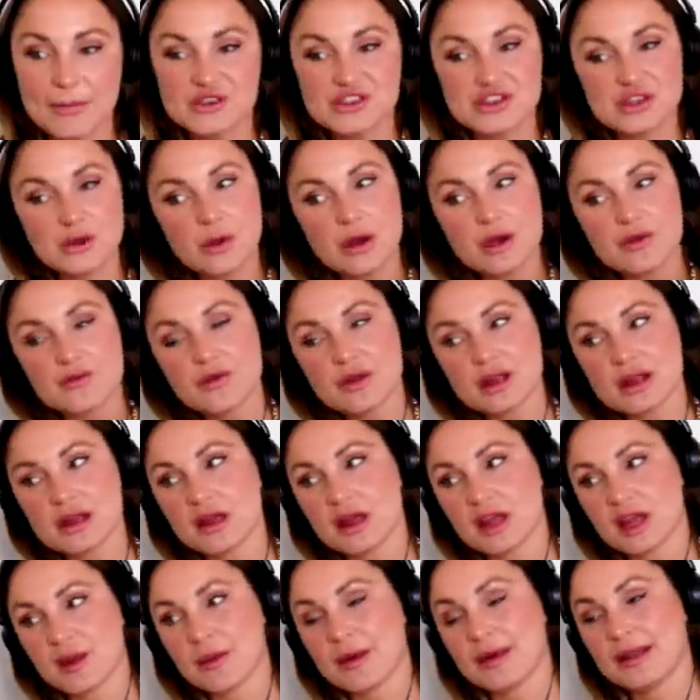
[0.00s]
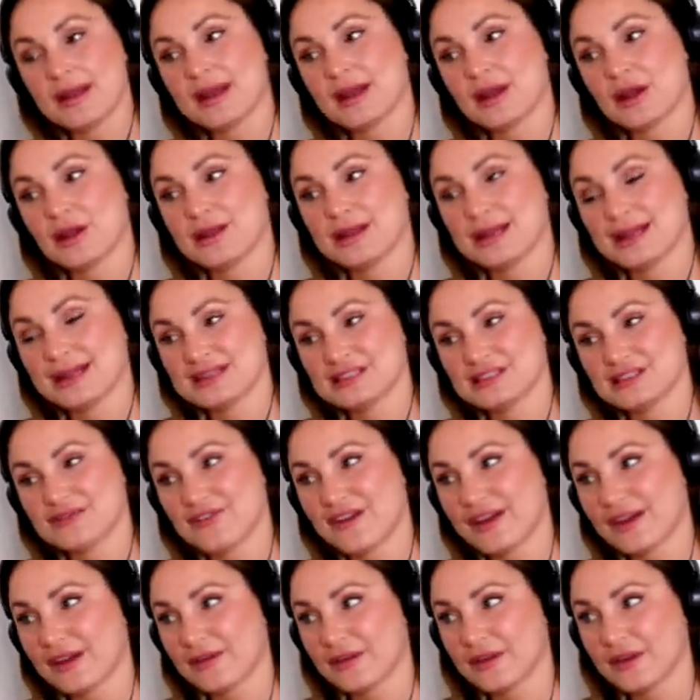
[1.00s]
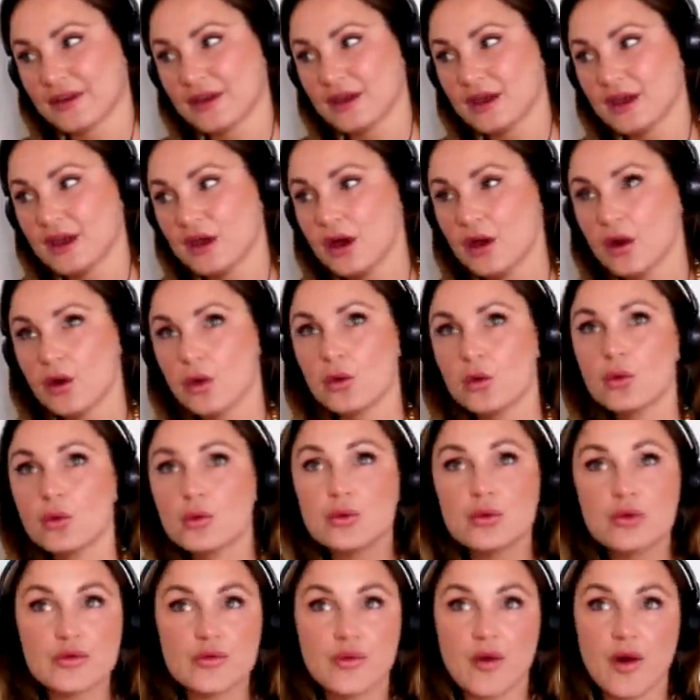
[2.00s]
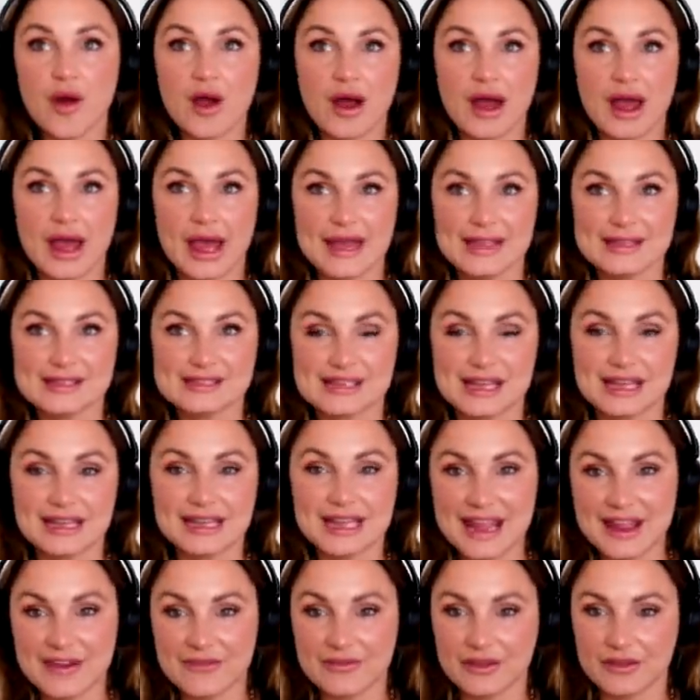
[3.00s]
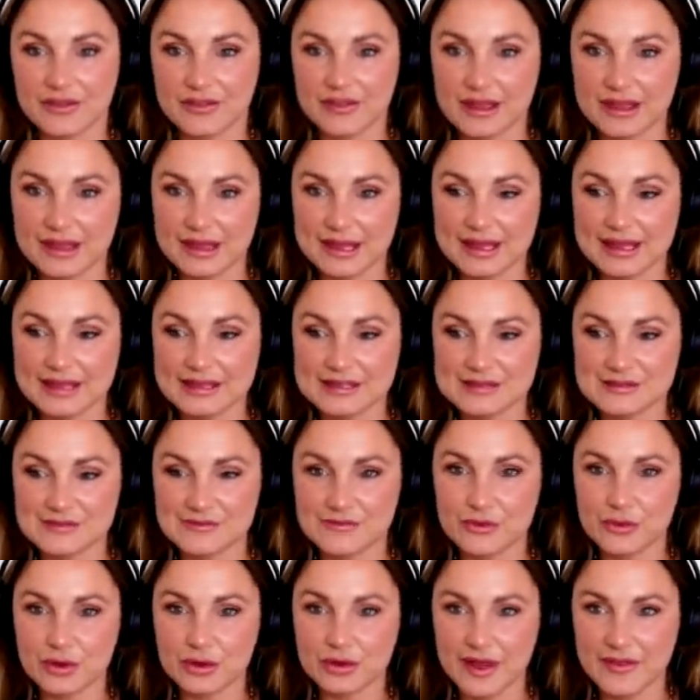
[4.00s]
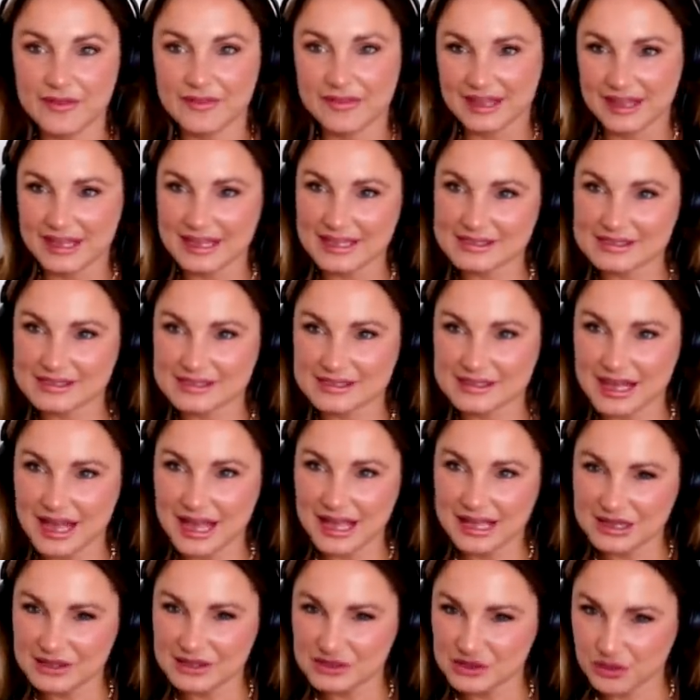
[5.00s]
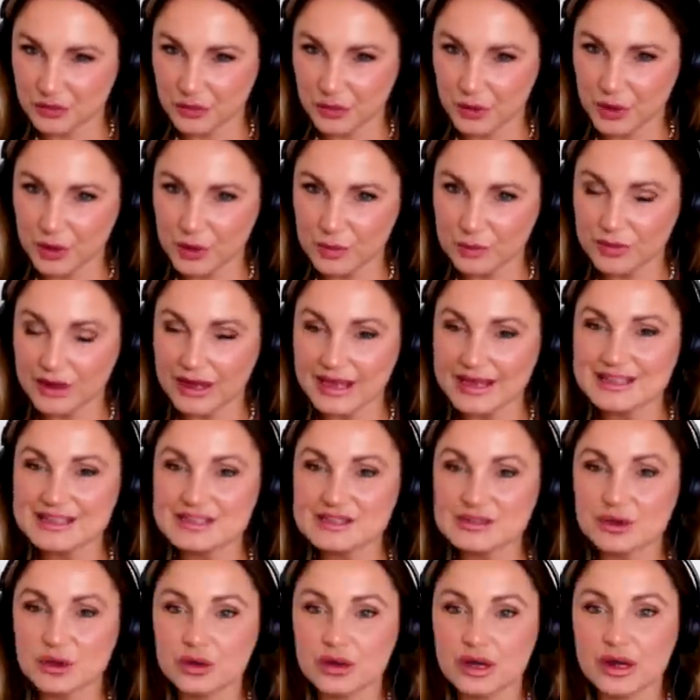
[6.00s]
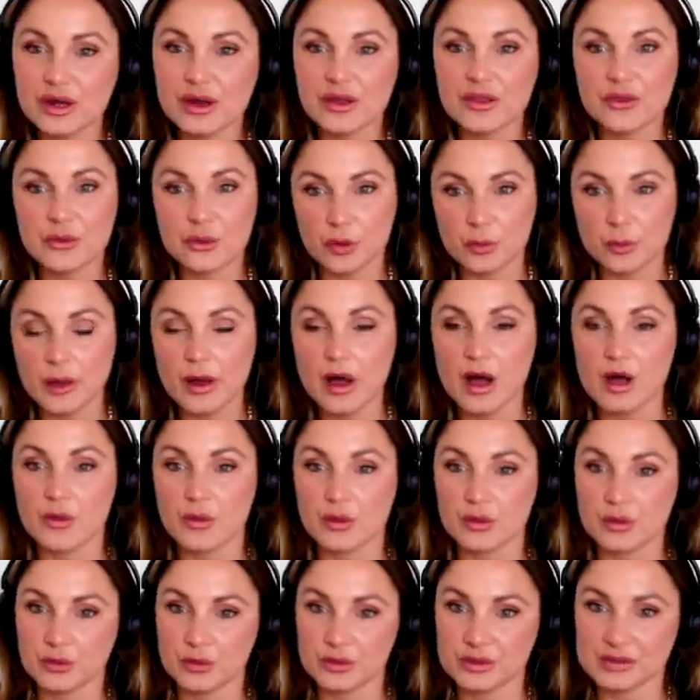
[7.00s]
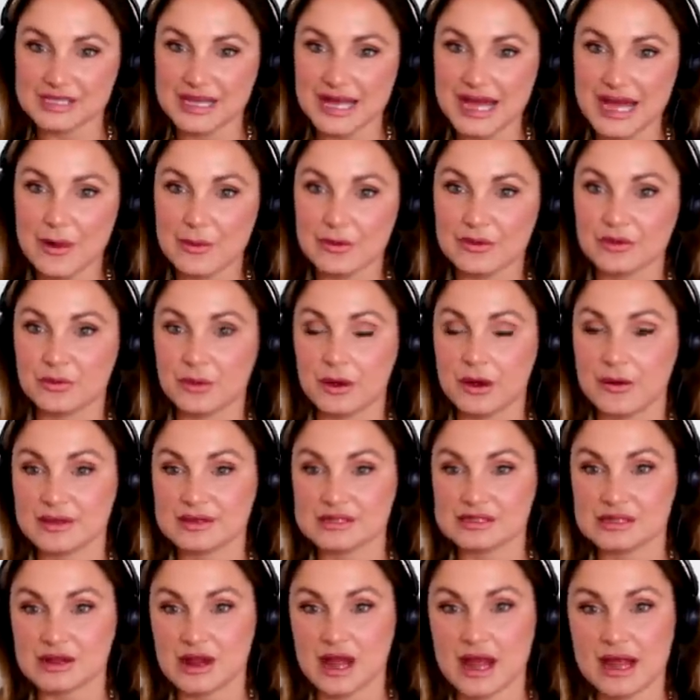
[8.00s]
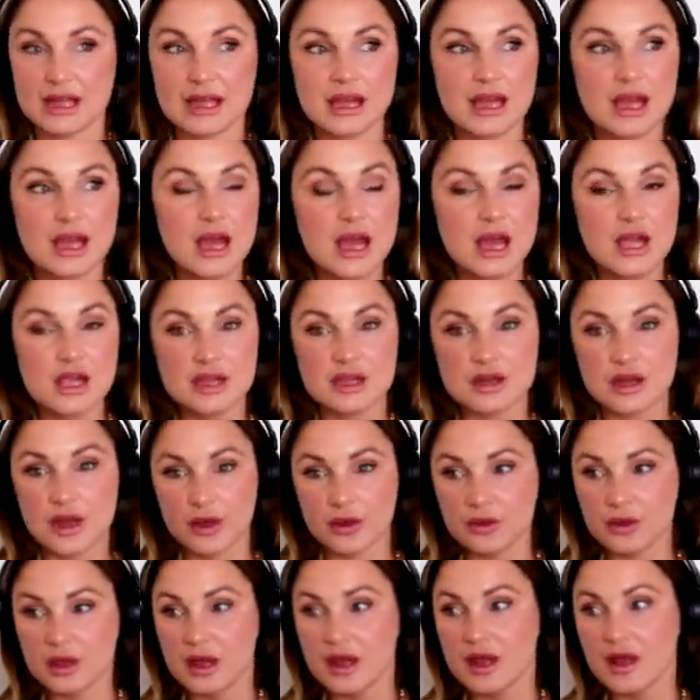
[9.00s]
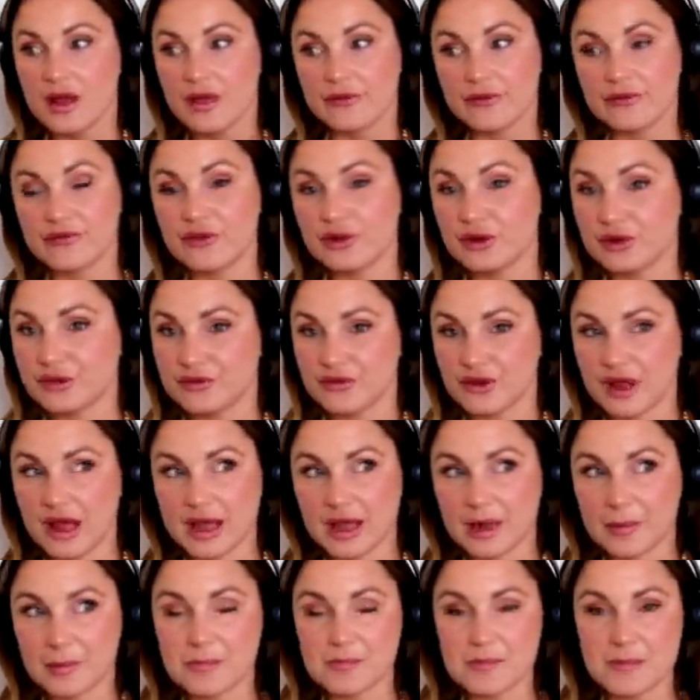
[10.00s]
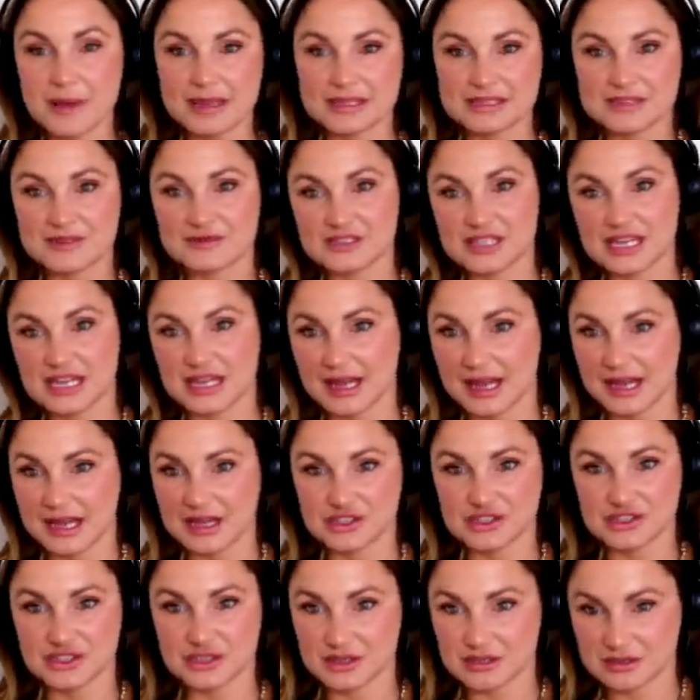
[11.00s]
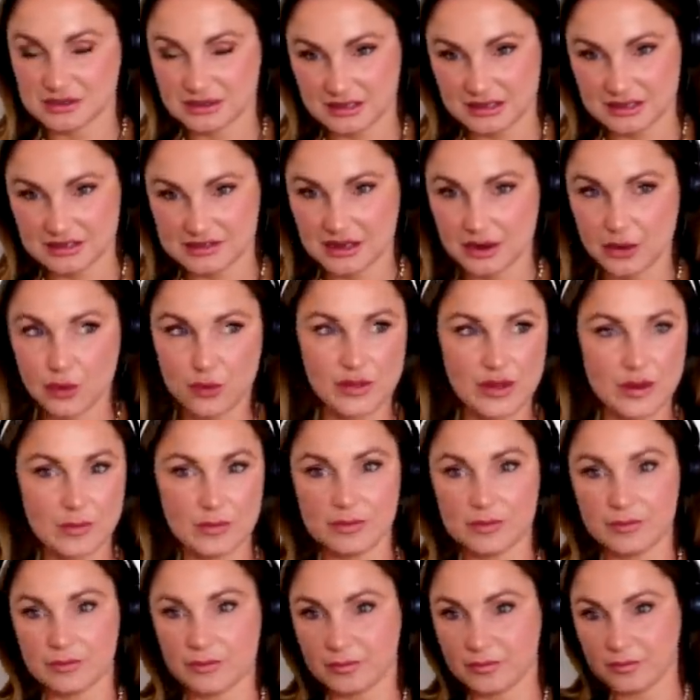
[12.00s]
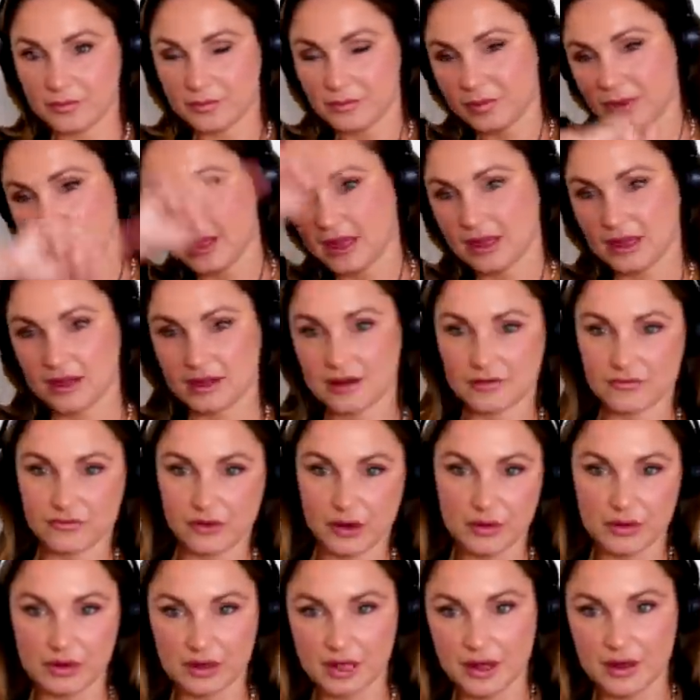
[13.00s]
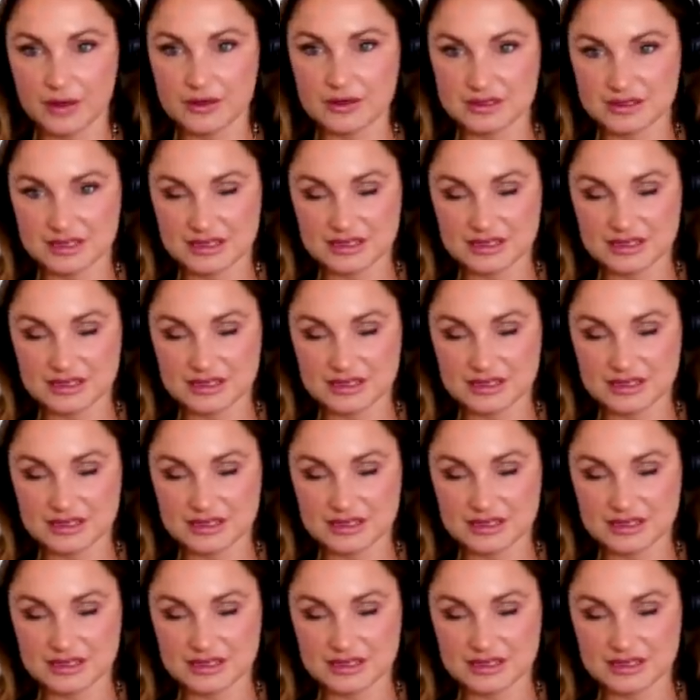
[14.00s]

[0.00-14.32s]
But you know what I really like about Legoland is the fact that all the rides and everything is for like the kids age group. Like it's not like a thought yeah. park or an Alton Towers where it's like, you know, full of like massive teenagers and it's like all them big roller coasters.